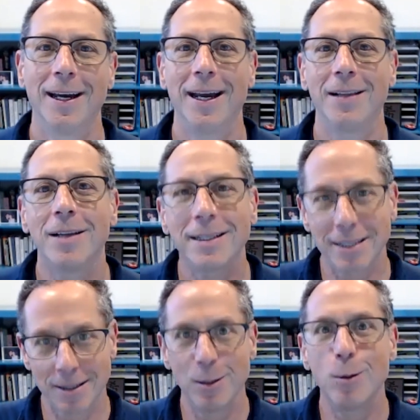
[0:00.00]
And
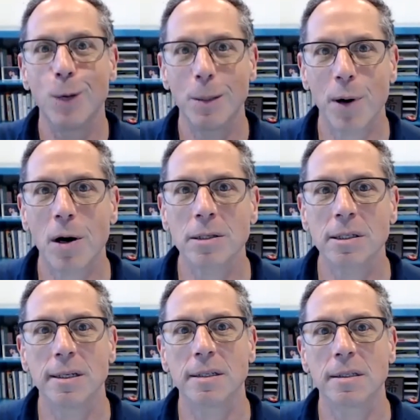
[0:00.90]
let's do what Paul
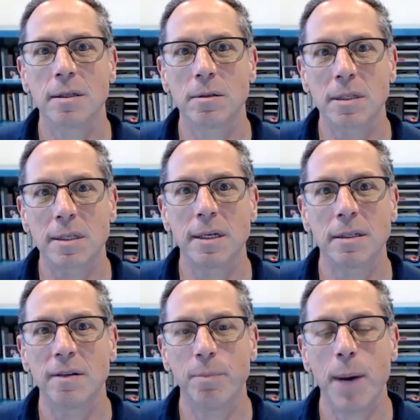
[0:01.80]
says, those
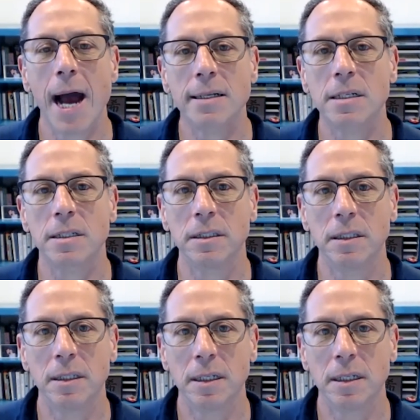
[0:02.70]
things of passion,